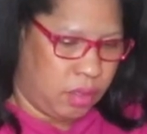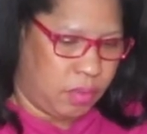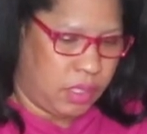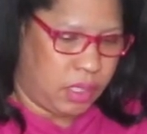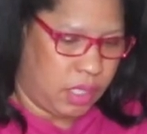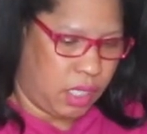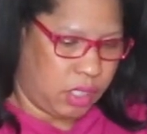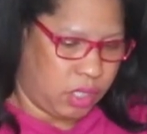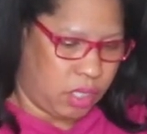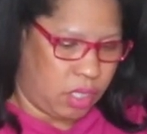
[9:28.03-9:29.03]

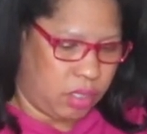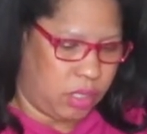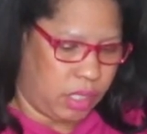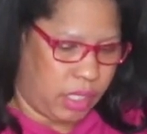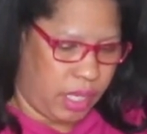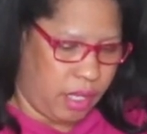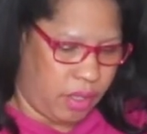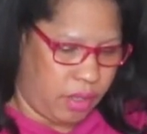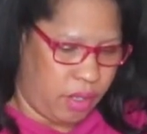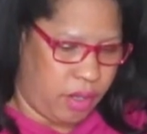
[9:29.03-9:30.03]
Massage it all
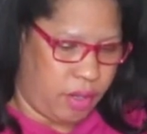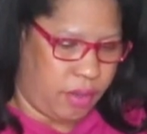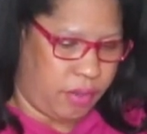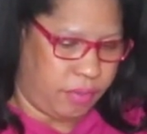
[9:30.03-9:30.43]
together.